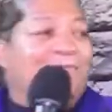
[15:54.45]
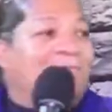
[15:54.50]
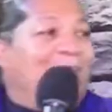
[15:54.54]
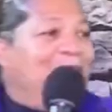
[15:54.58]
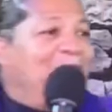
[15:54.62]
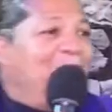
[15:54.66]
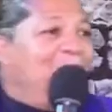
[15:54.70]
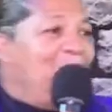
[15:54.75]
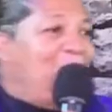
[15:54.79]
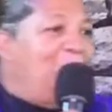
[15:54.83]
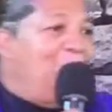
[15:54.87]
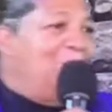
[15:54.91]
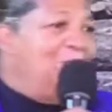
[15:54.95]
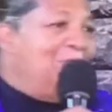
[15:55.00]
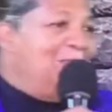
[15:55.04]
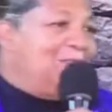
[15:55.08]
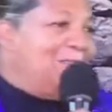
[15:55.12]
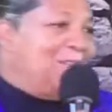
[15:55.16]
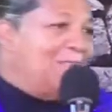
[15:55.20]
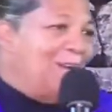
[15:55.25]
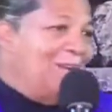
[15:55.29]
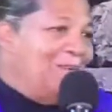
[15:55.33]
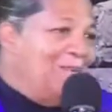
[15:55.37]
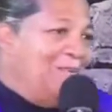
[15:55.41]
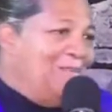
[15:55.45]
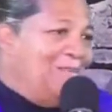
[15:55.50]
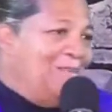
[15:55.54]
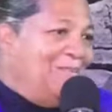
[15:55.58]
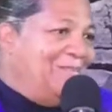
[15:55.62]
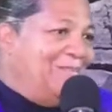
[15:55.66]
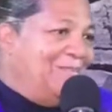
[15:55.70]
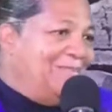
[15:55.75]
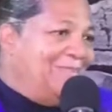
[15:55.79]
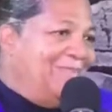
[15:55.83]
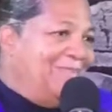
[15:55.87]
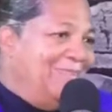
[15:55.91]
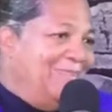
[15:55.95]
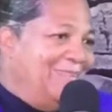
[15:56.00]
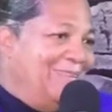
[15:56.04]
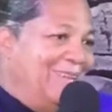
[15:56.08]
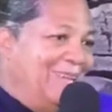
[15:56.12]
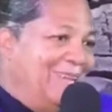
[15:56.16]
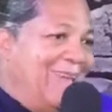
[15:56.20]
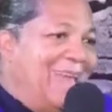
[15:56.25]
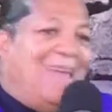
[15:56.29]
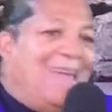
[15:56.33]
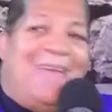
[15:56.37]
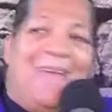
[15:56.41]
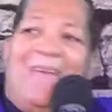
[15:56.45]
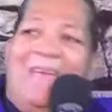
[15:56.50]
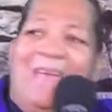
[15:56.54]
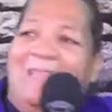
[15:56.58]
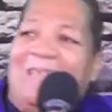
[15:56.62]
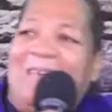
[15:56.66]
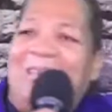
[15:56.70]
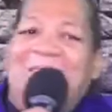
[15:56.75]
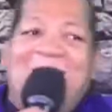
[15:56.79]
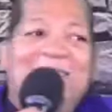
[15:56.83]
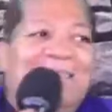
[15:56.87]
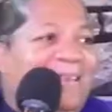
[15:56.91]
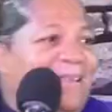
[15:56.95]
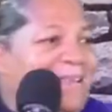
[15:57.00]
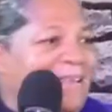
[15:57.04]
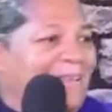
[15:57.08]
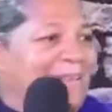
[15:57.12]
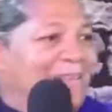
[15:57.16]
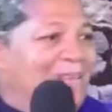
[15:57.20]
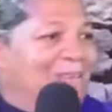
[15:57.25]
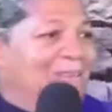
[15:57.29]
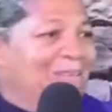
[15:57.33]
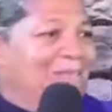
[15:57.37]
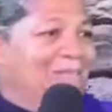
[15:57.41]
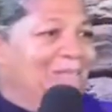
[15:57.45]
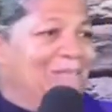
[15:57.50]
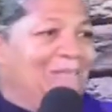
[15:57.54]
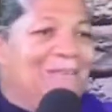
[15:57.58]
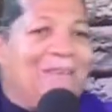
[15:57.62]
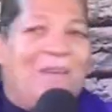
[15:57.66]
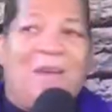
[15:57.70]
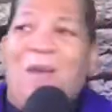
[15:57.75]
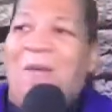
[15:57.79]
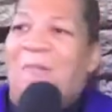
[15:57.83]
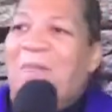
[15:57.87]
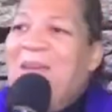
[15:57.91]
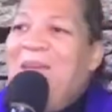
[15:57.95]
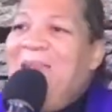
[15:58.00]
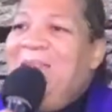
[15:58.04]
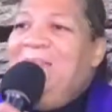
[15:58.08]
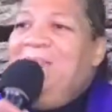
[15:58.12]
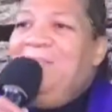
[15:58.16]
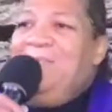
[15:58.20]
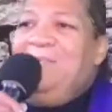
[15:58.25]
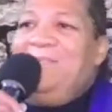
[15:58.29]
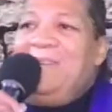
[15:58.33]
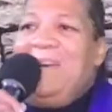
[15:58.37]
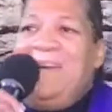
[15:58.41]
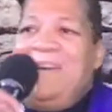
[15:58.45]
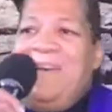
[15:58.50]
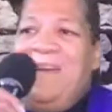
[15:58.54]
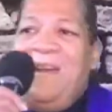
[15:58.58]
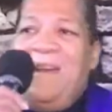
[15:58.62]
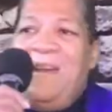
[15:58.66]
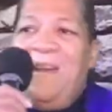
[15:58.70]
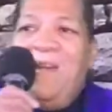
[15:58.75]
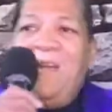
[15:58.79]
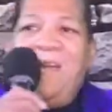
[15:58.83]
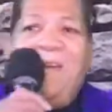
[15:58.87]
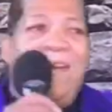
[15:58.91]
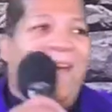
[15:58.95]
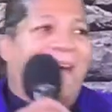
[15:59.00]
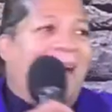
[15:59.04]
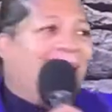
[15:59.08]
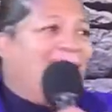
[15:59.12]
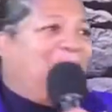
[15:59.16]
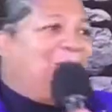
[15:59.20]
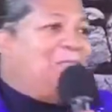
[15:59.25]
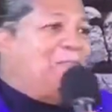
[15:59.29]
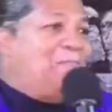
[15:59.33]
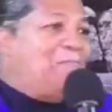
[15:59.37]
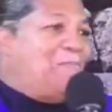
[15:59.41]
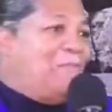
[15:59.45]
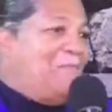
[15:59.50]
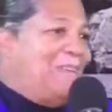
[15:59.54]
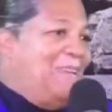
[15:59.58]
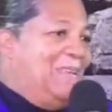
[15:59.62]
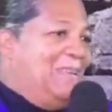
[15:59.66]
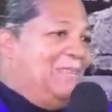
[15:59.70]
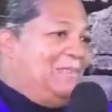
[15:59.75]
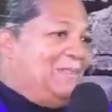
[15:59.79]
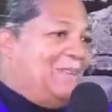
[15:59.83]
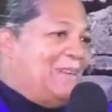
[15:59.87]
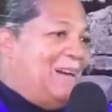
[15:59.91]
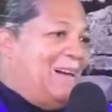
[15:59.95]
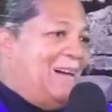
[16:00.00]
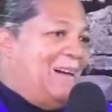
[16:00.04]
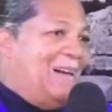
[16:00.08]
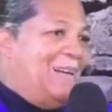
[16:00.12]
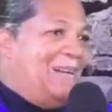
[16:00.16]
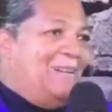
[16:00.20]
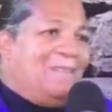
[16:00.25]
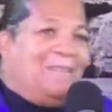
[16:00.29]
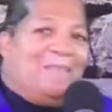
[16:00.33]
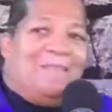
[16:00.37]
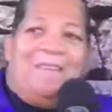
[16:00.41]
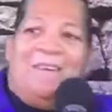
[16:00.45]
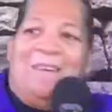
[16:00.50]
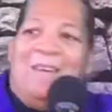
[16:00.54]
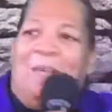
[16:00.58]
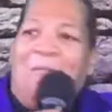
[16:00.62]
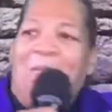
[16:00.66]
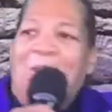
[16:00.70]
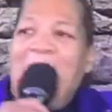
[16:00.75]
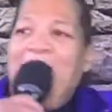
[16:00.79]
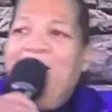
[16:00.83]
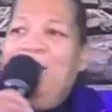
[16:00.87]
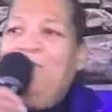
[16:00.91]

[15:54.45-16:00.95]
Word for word: we knew all the songs and, and that she loved. We knew that her, how she praised God. We